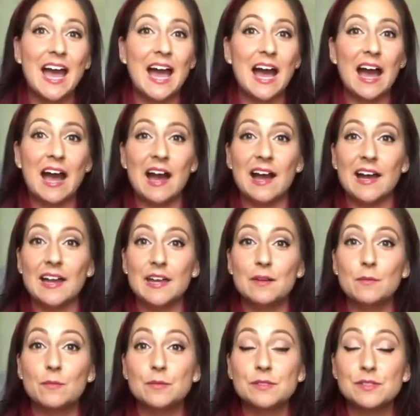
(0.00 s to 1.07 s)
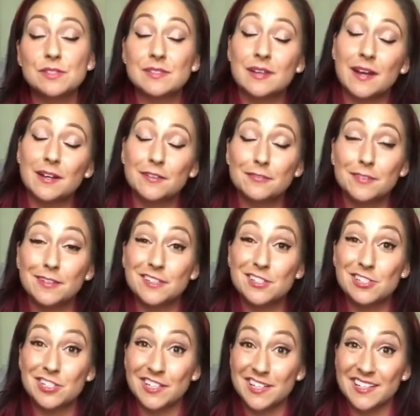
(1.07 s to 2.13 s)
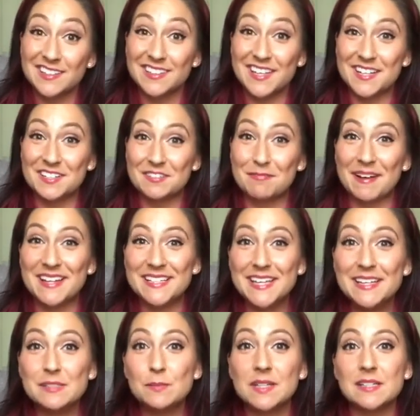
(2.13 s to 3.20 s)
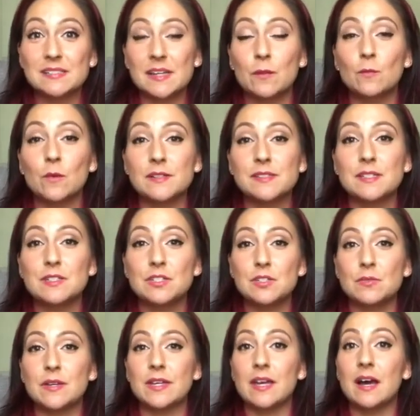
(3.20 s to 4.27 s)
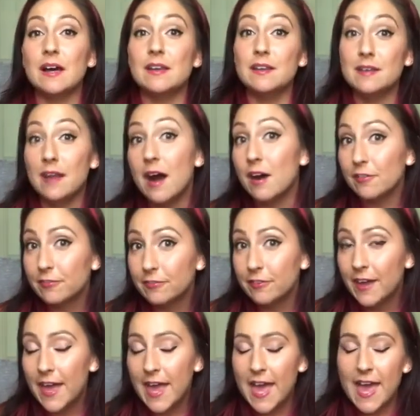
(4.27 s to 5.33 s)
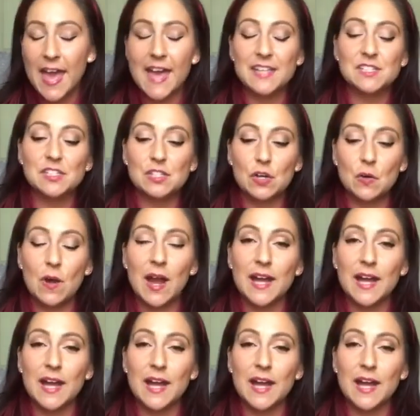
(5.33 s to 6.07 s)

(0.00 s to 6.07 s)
I was just kind of feeling shitty at the end of my days because I wasn't doing enough. And so I